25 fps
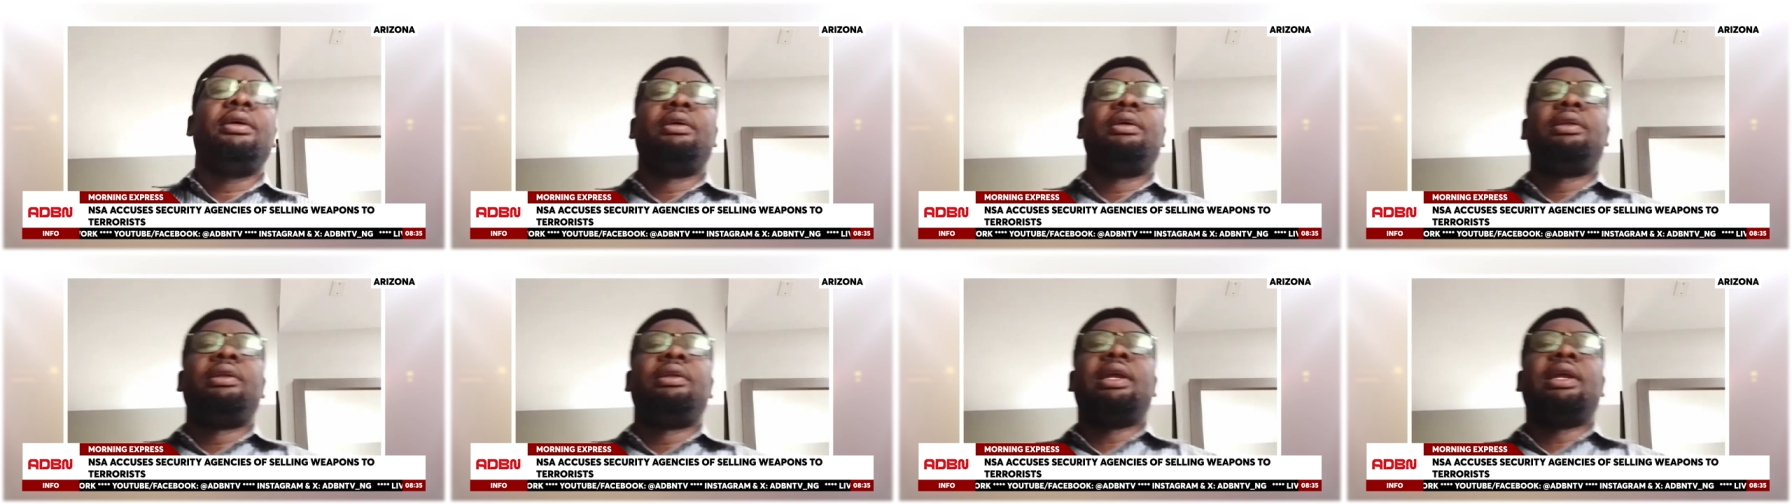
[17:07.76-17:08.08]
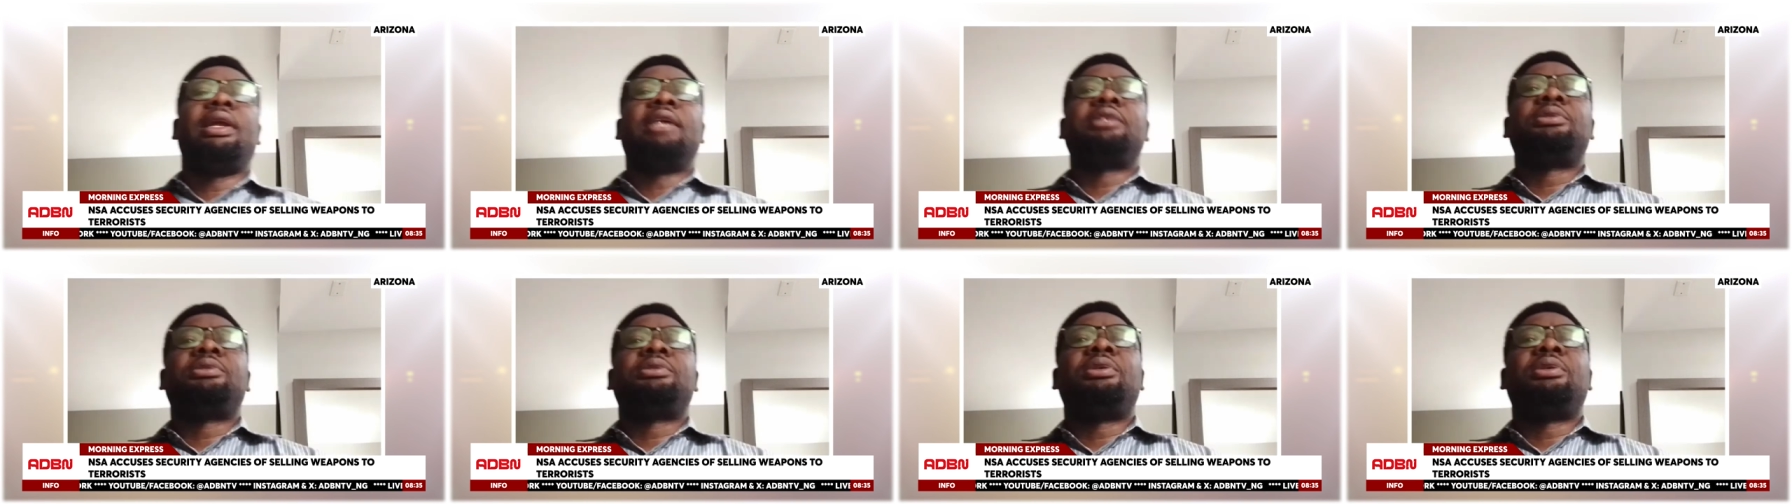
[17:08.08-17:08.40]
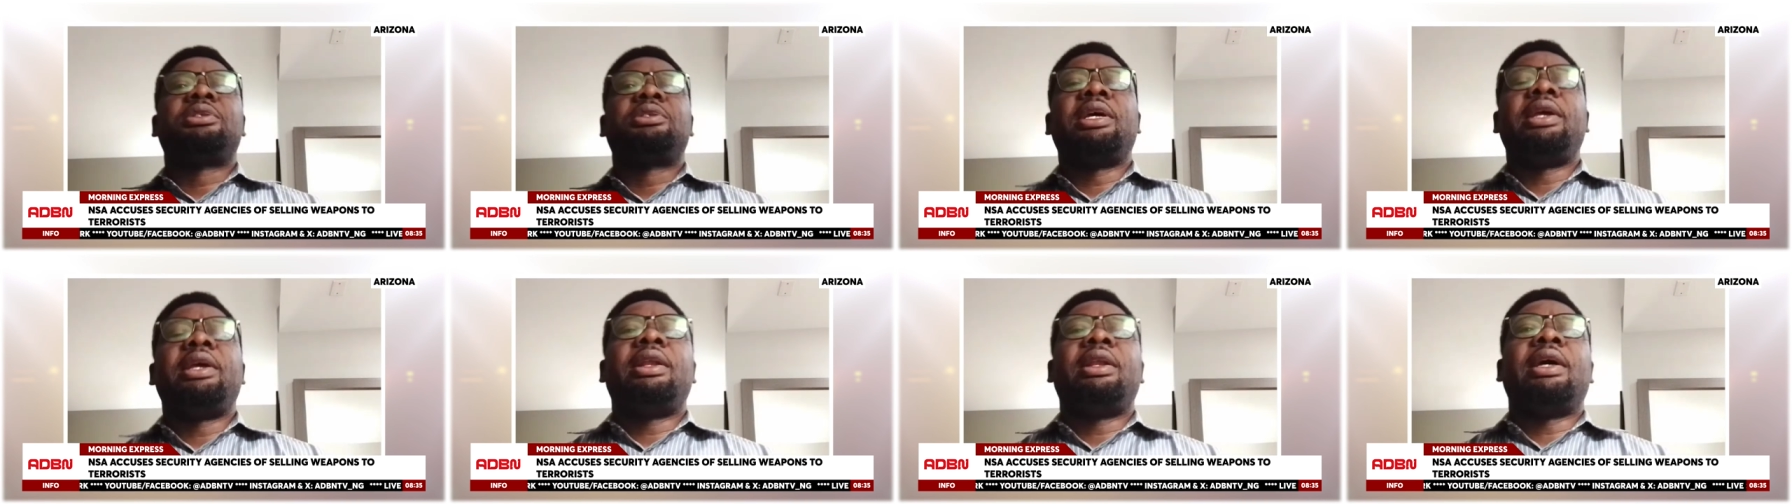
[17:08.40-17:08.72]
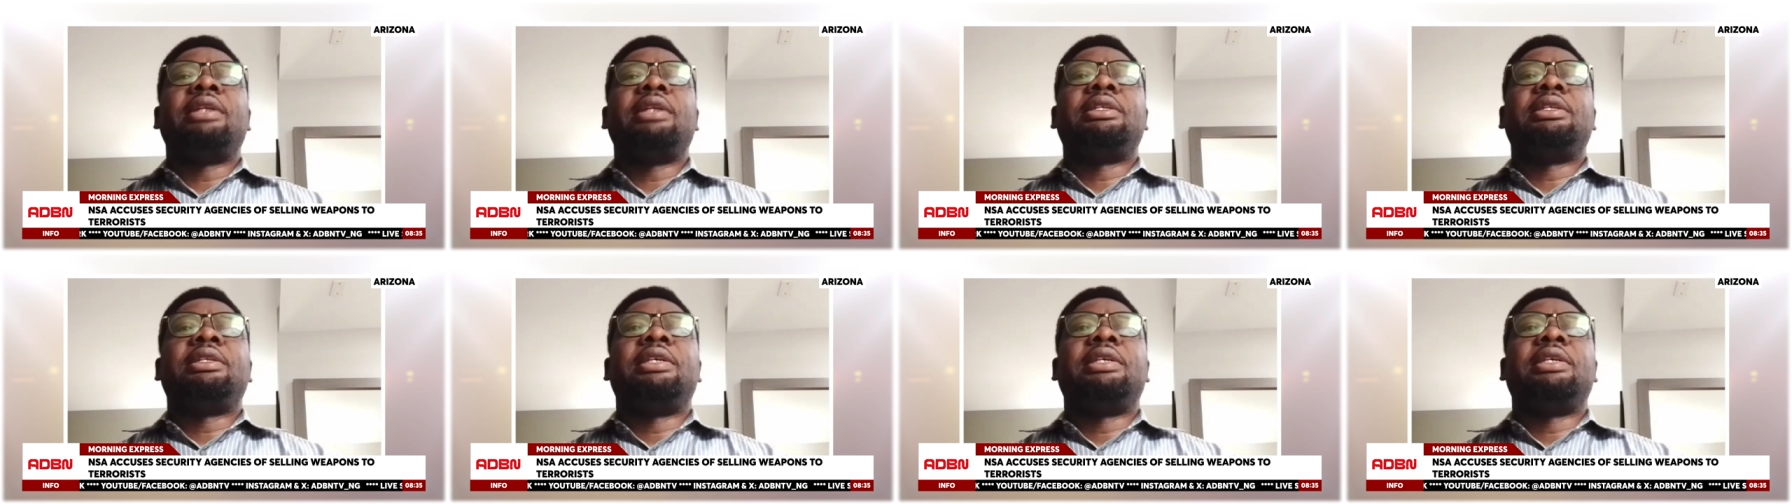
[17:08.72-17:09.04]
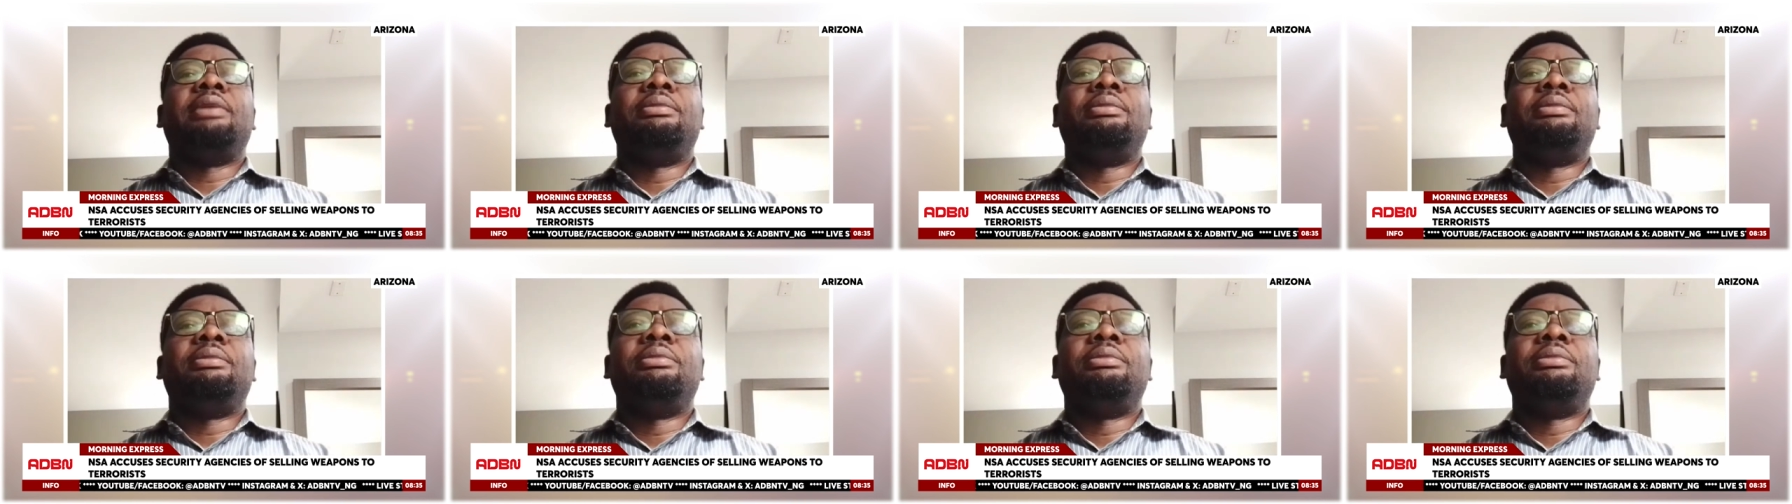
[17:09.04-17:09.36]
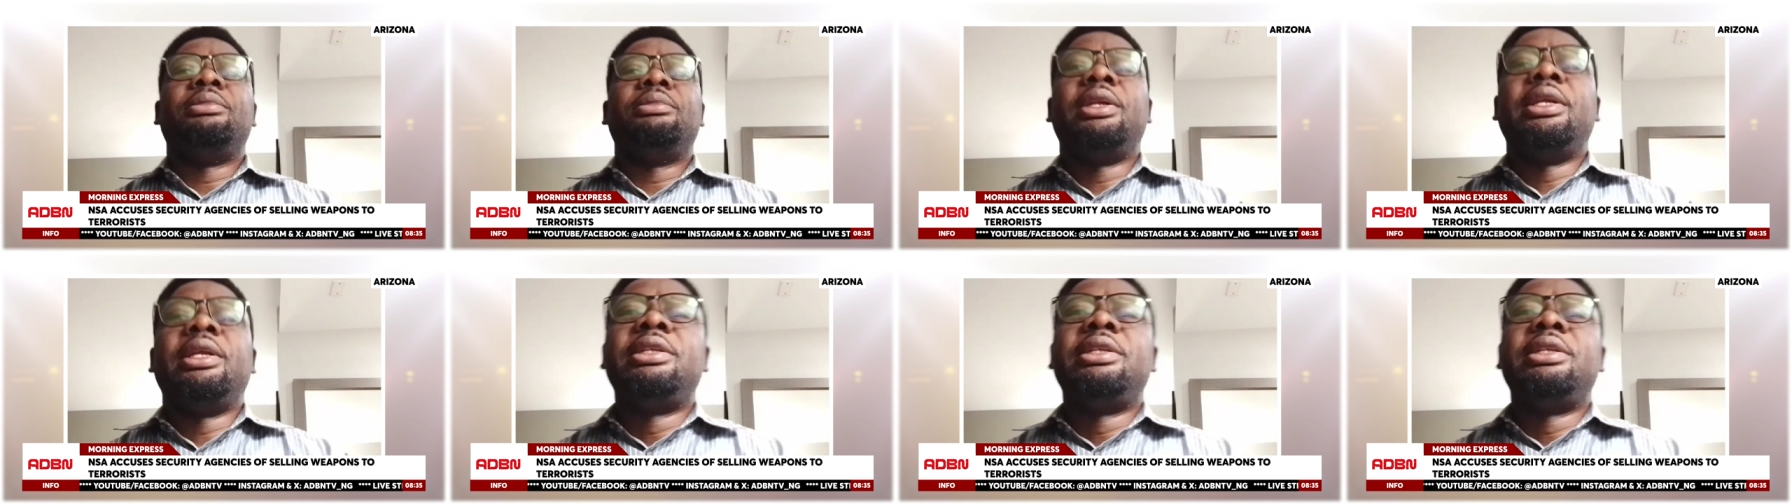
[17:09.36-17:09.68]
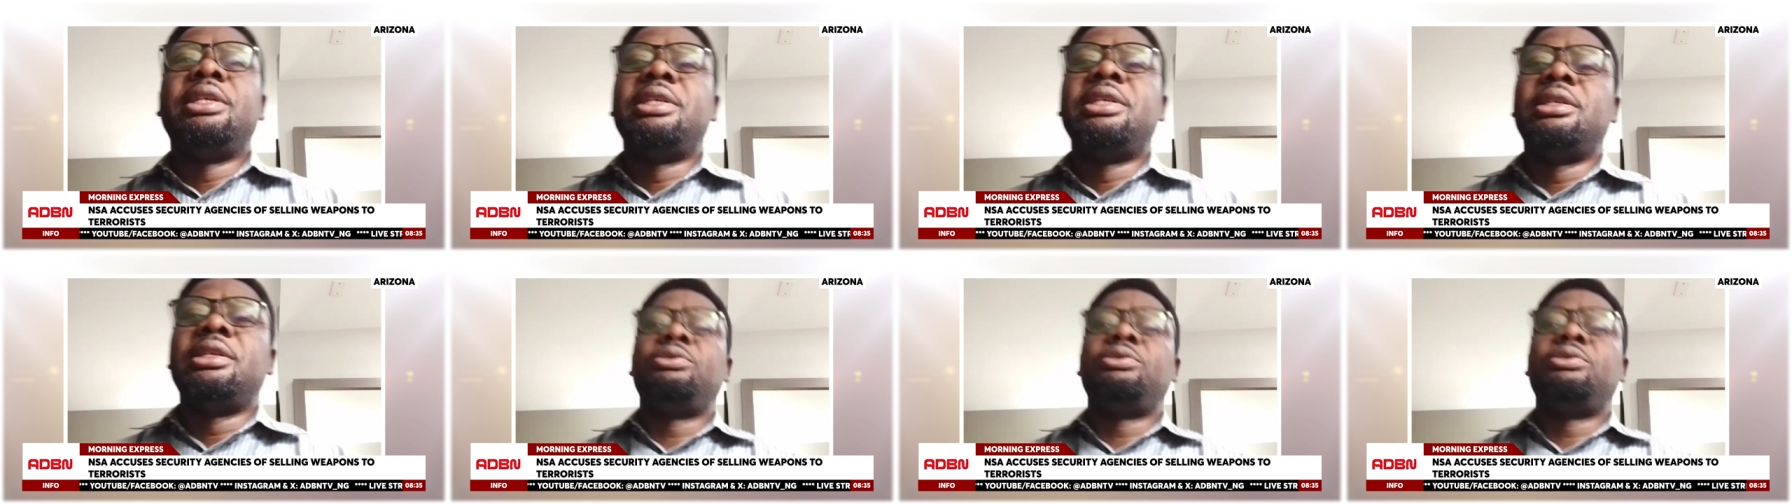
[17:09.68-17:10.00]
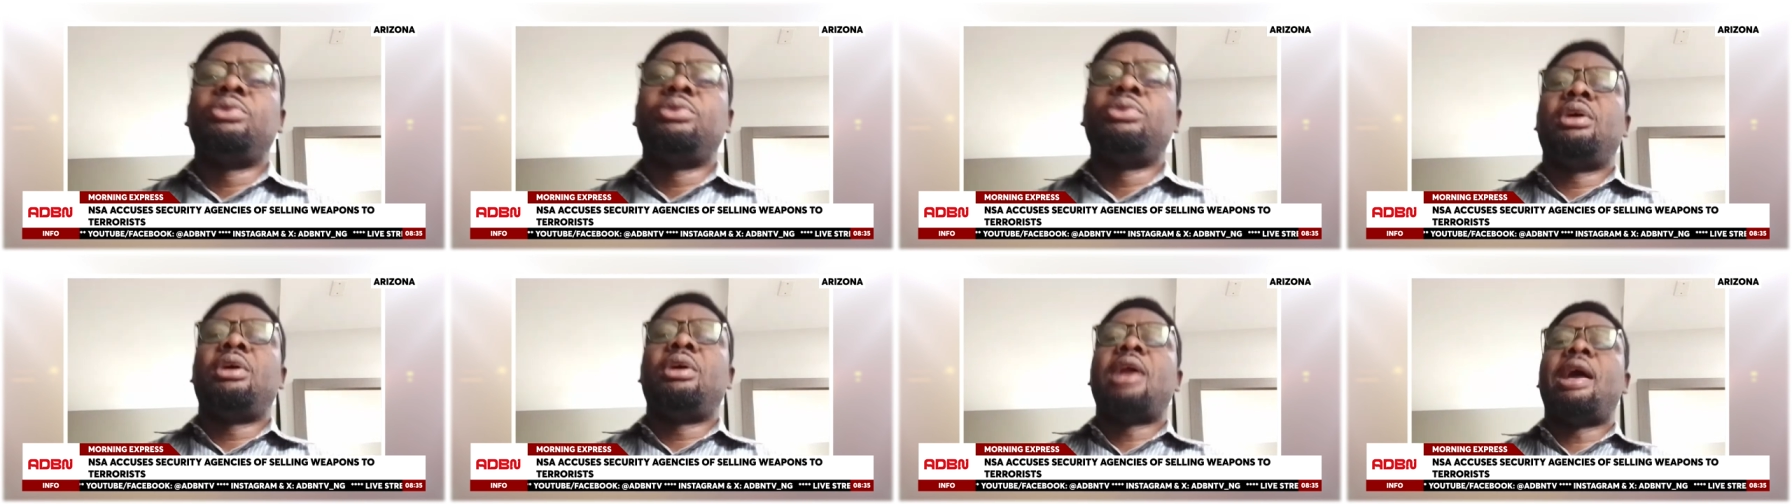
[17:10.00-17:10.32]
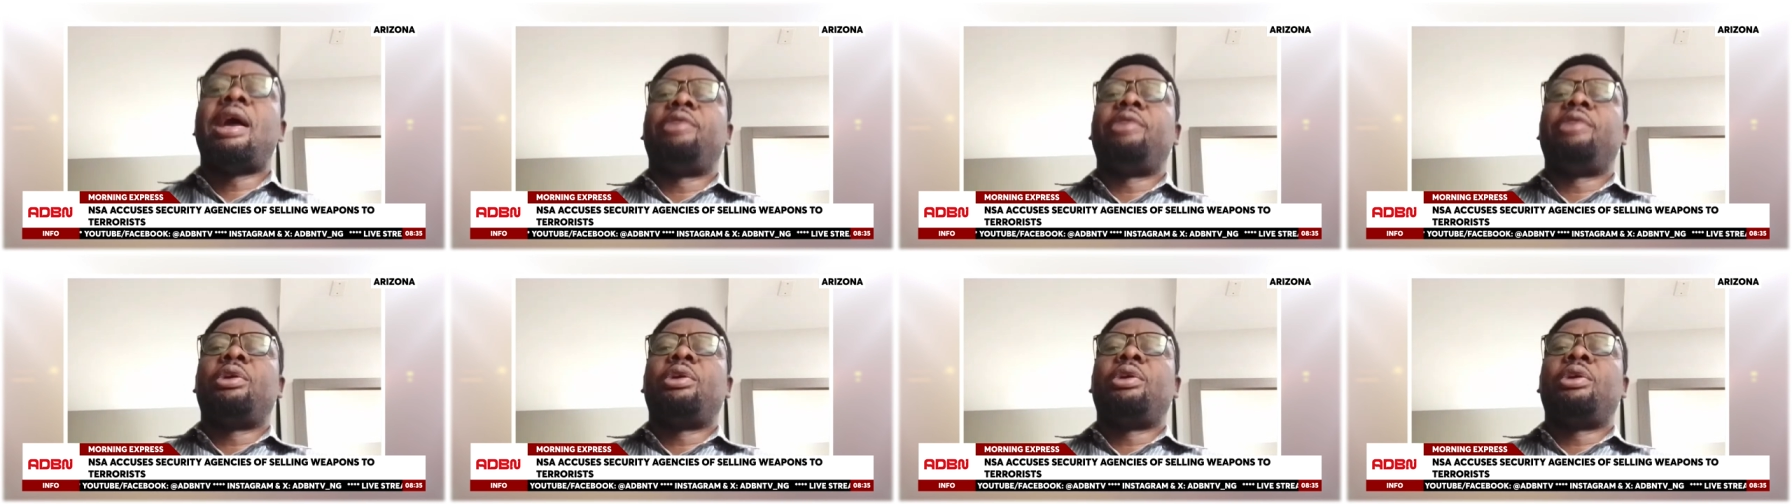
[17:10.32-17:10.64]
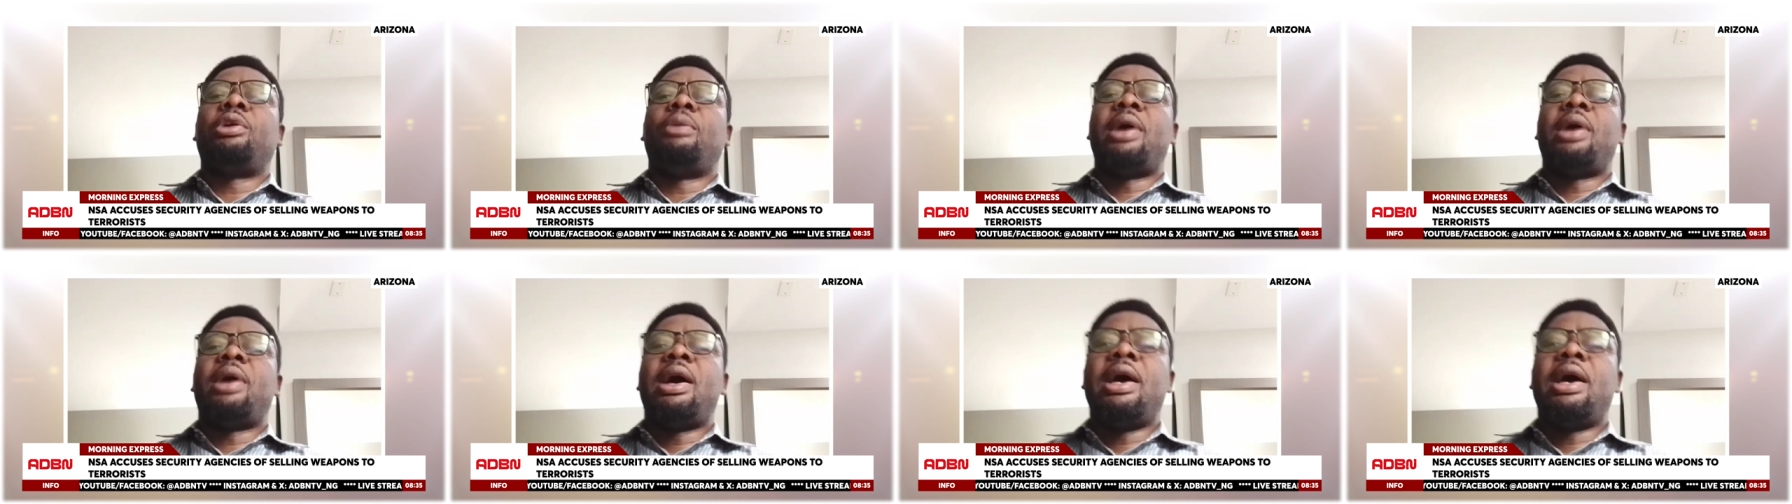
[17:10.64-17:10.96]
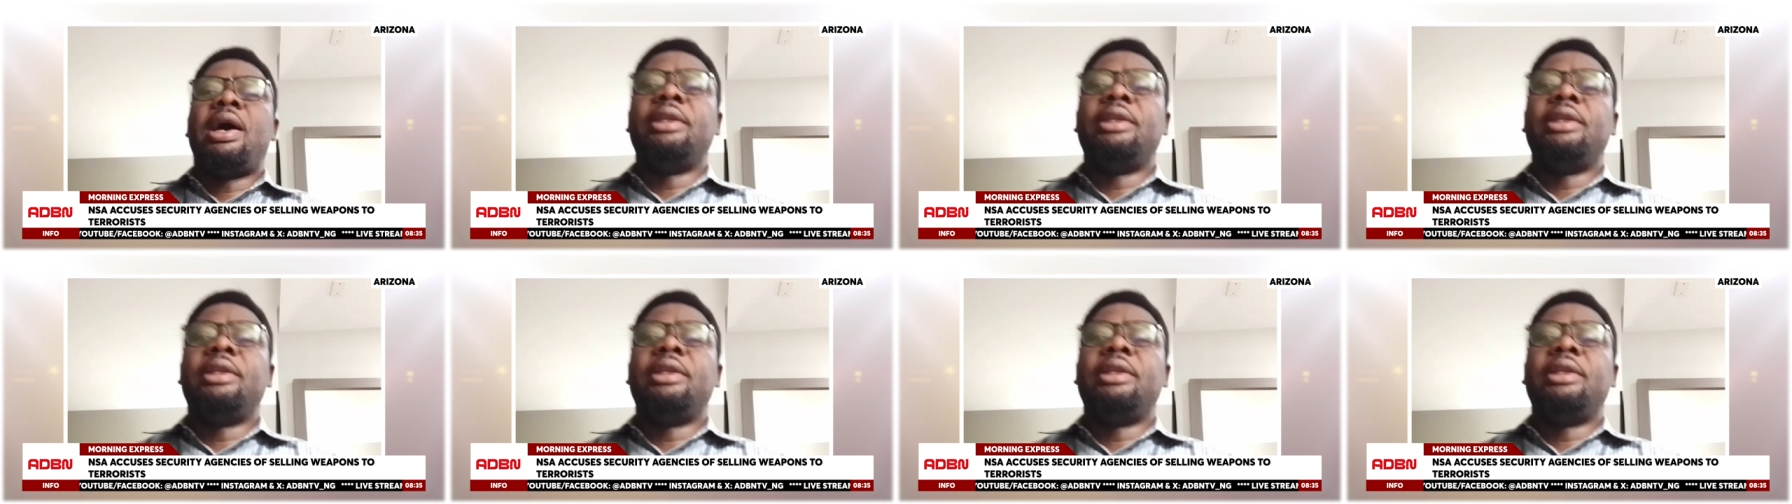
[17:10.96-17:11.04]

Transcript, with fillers: That's not saying that um, the dissident will not have an upper hand.